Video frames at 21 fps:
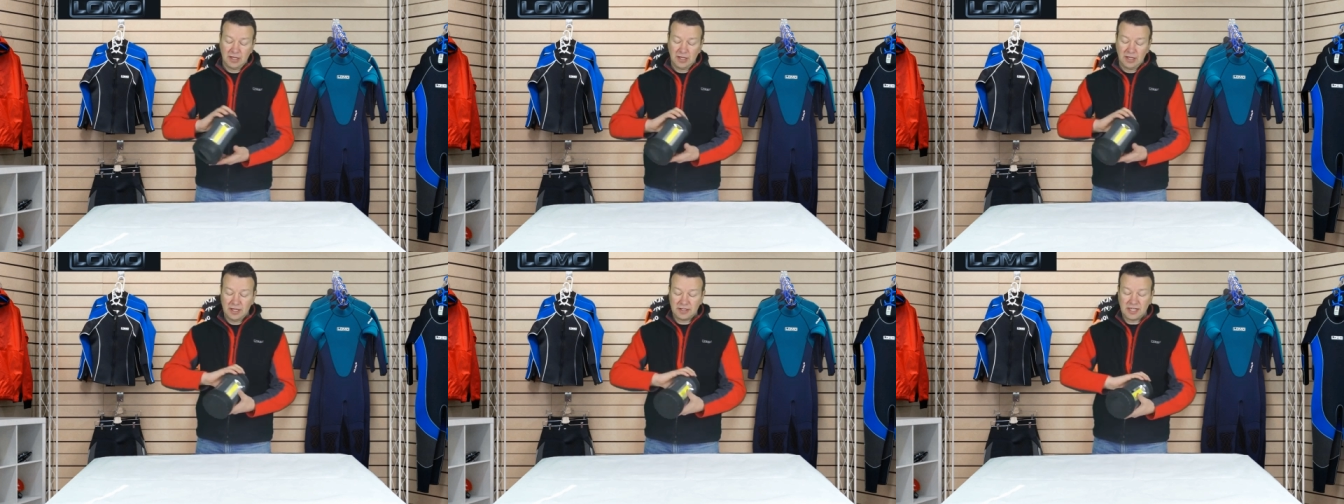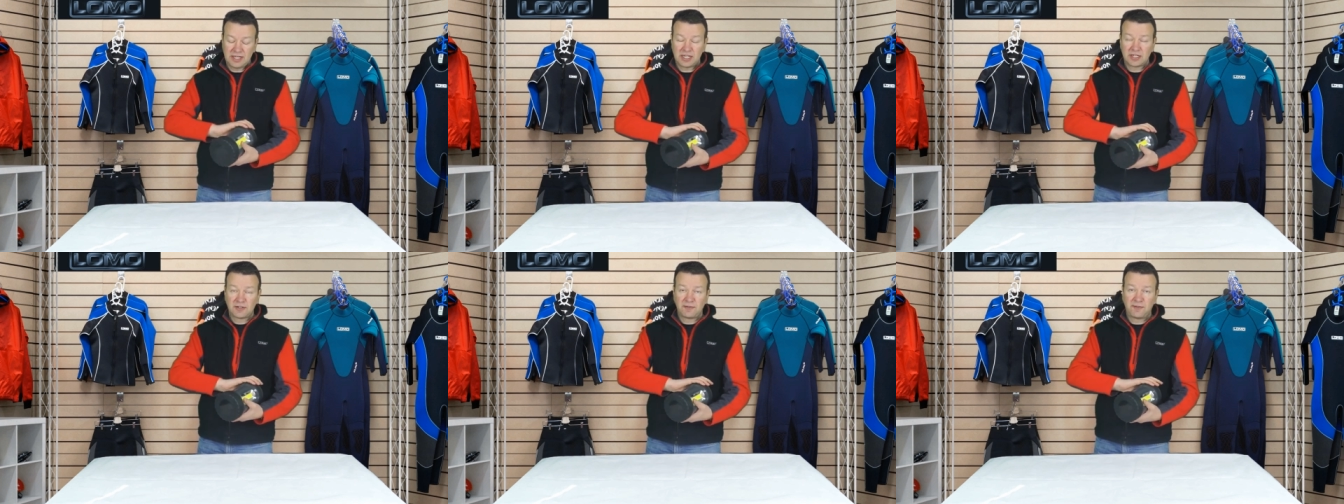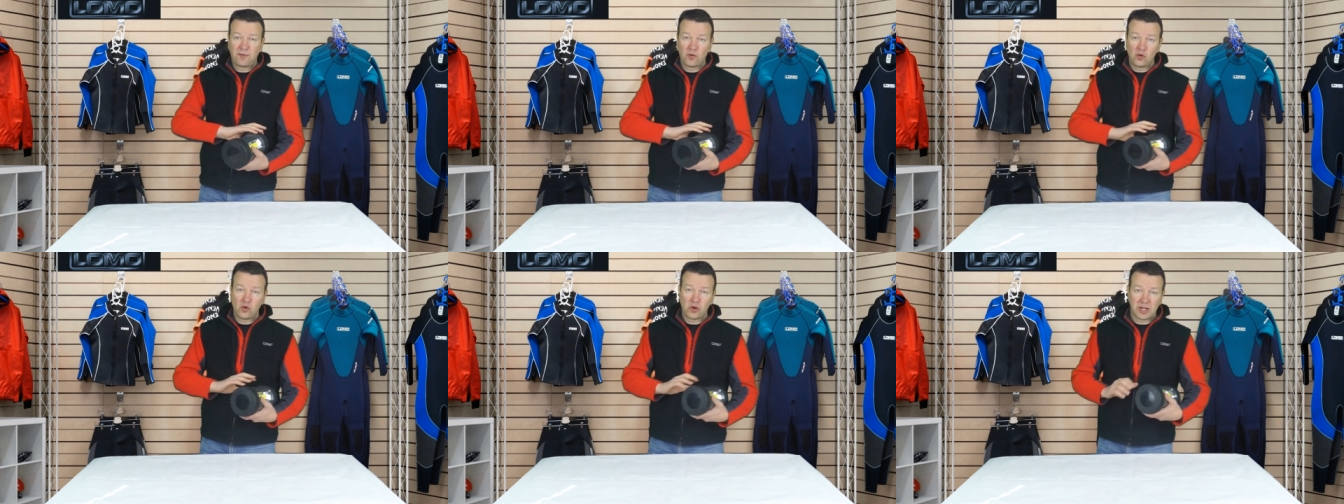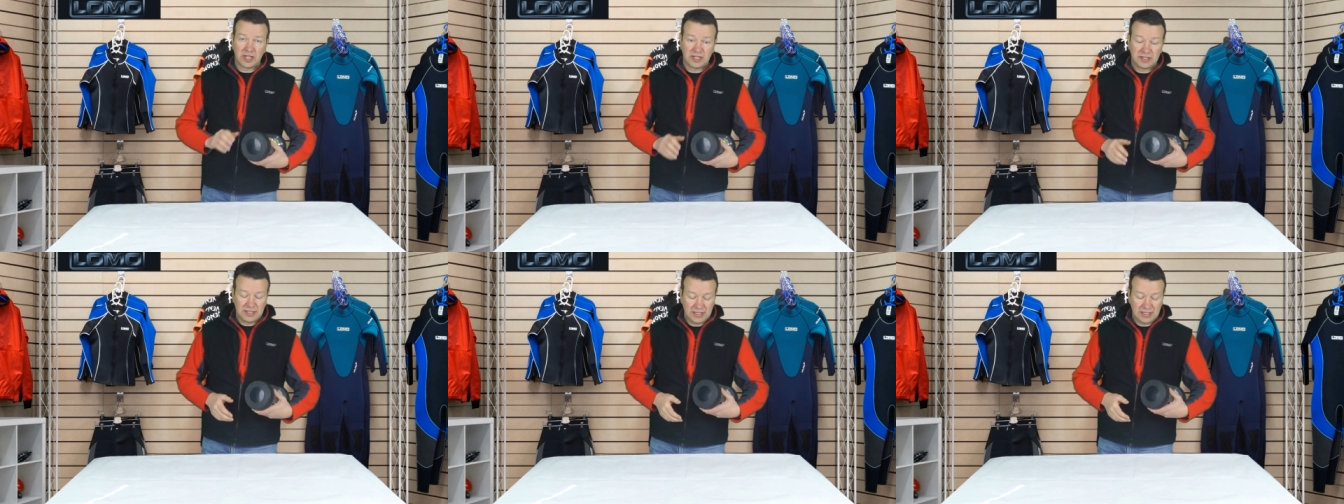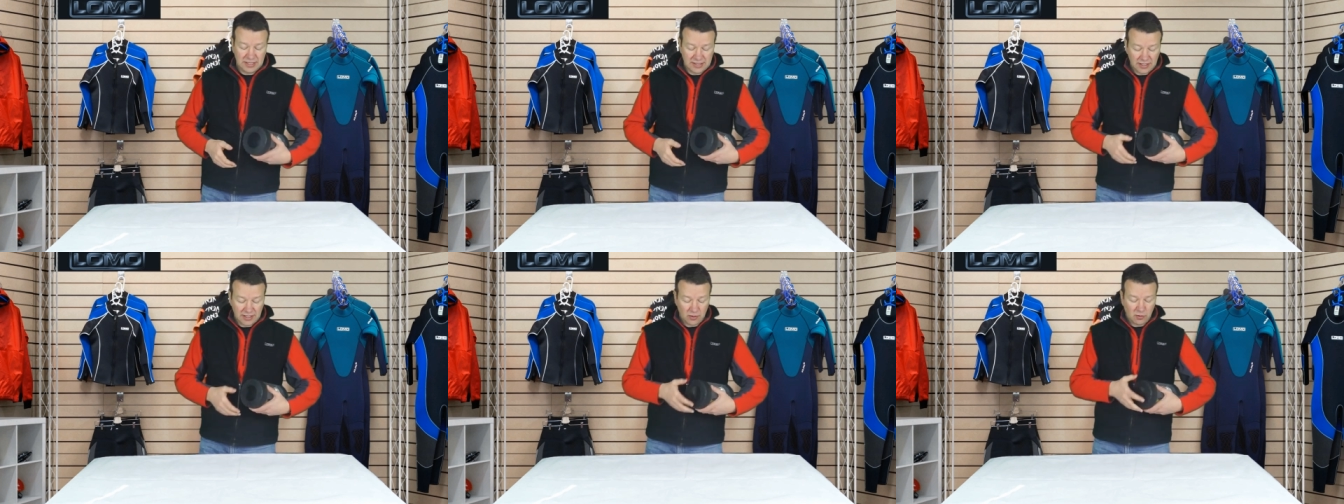It takes four
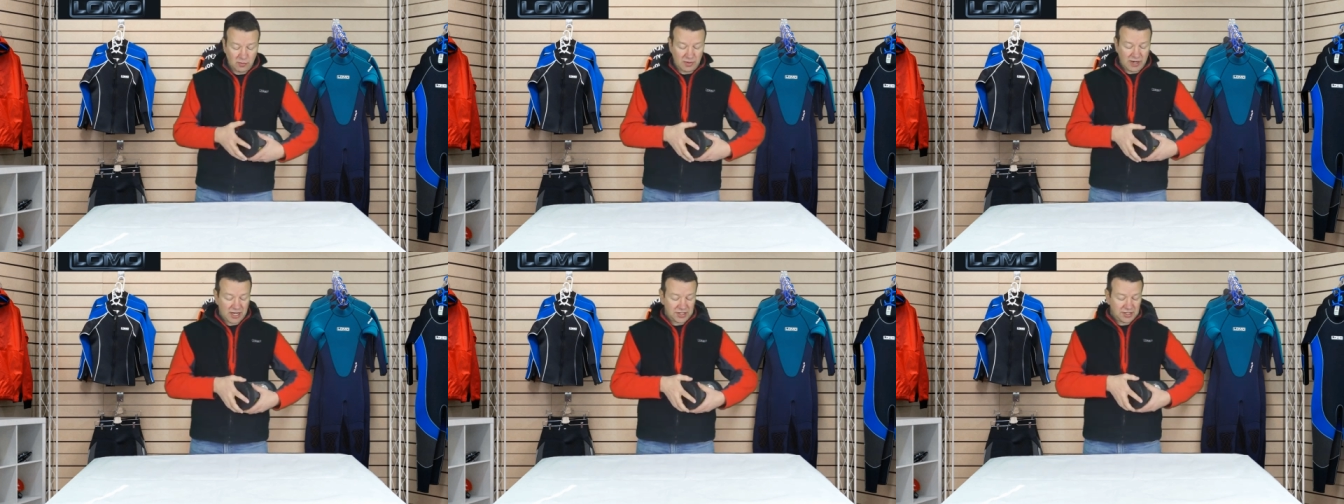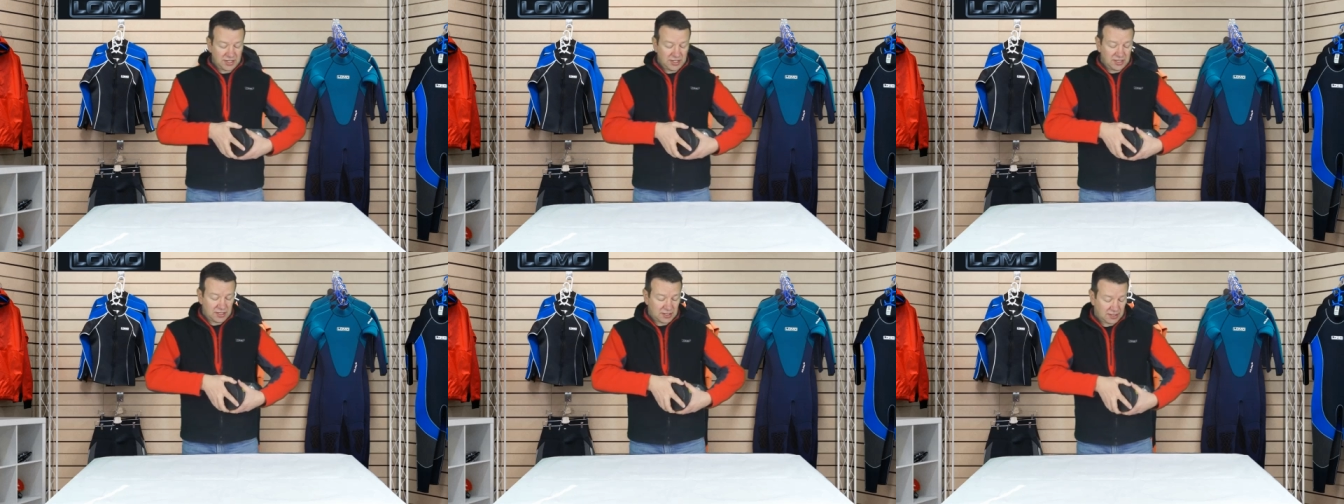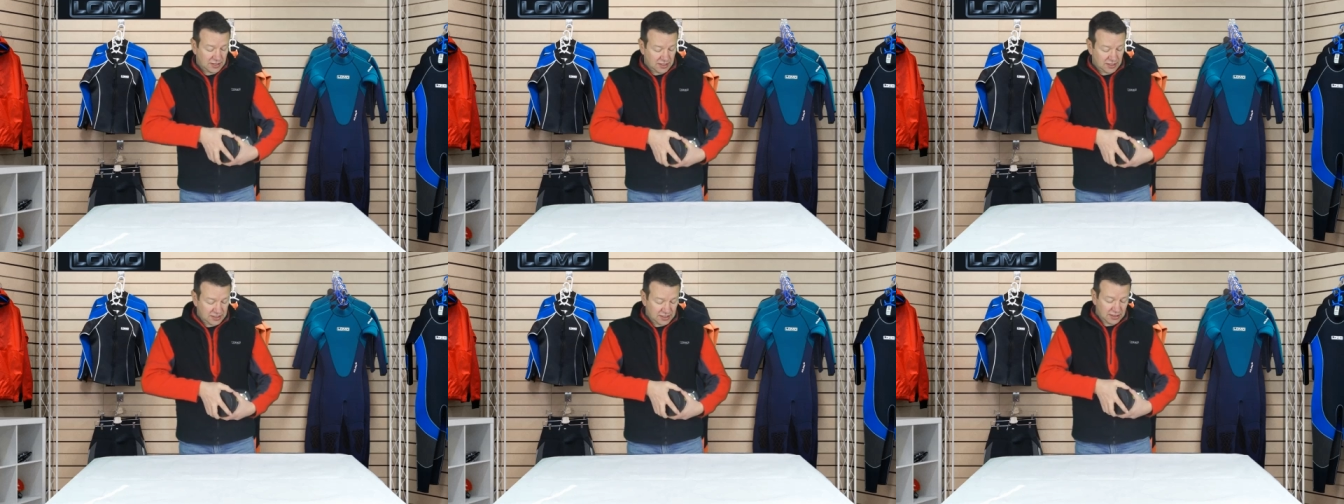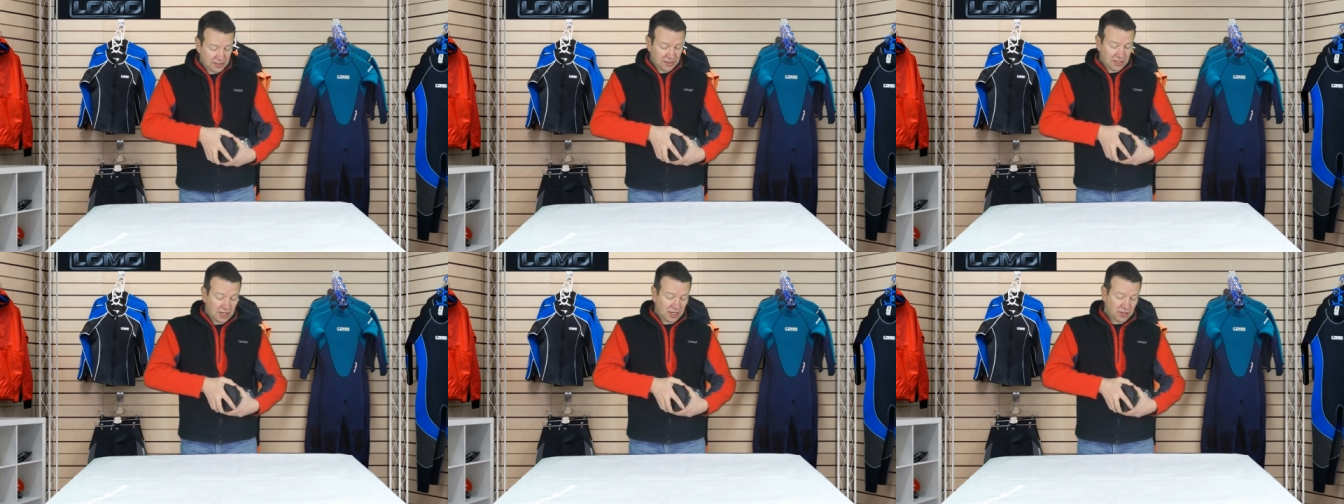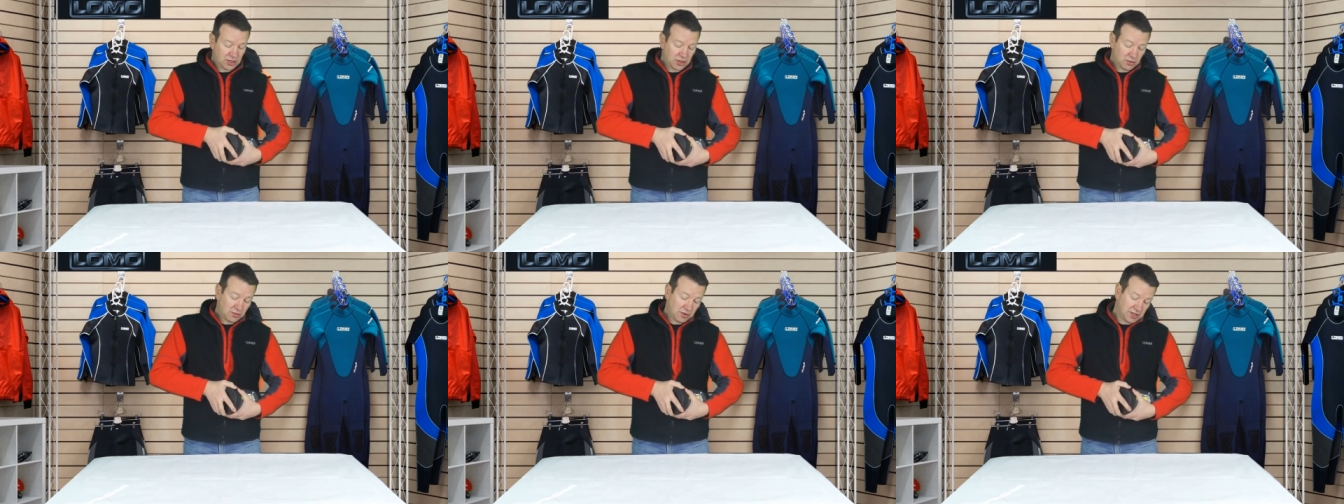D cell batteries, that's the
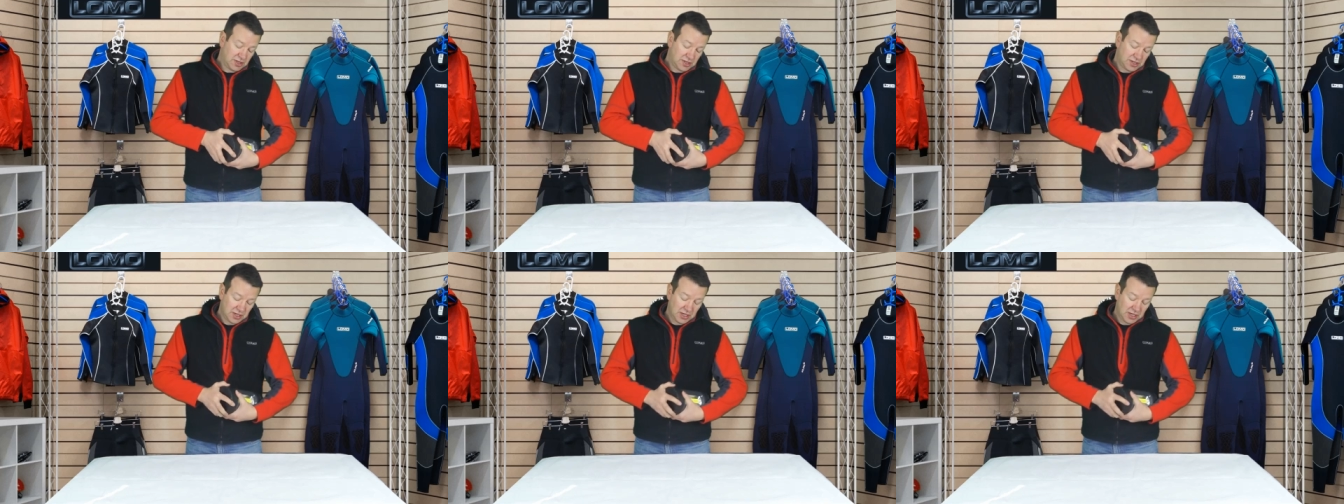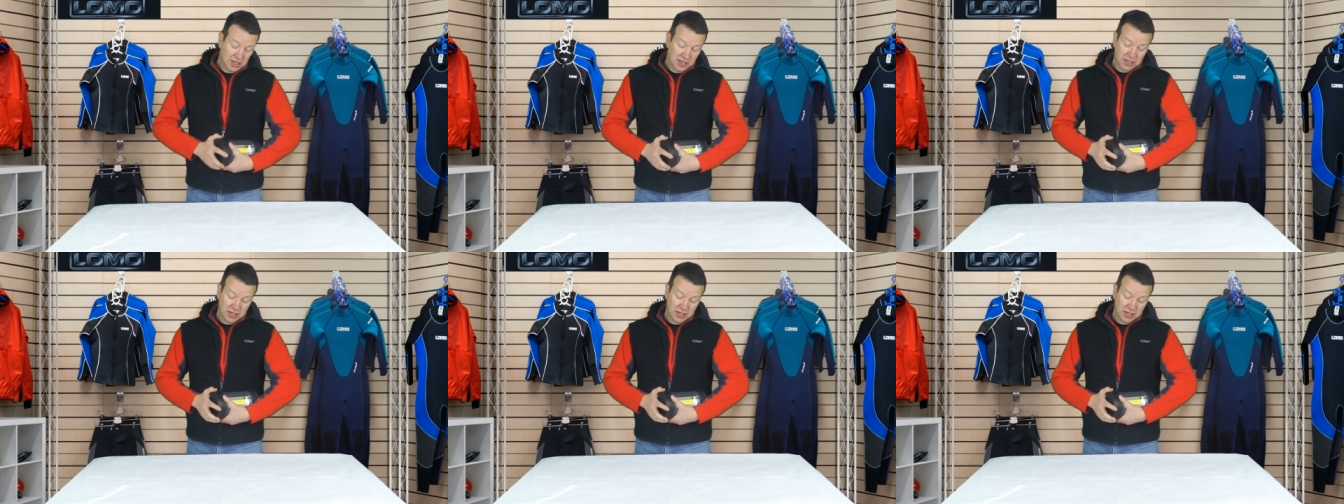larger ones.